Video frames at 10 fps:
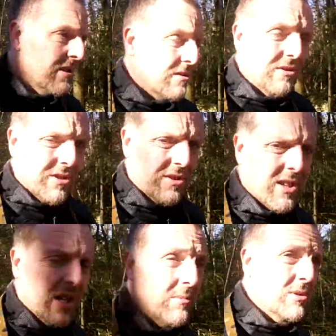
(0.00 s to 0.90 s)
You look at
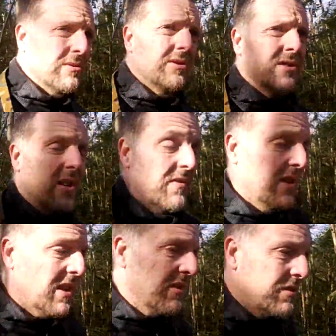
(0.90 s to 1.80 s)
the chemicals and stuff
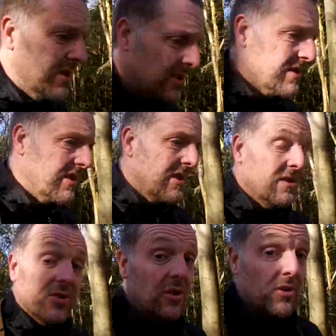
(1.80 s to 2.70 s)
they use.
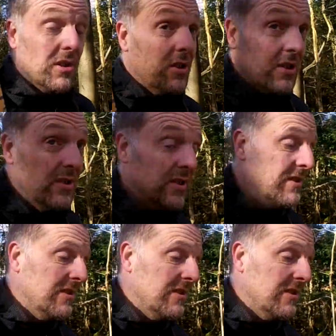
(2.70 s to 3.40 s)
It's not good.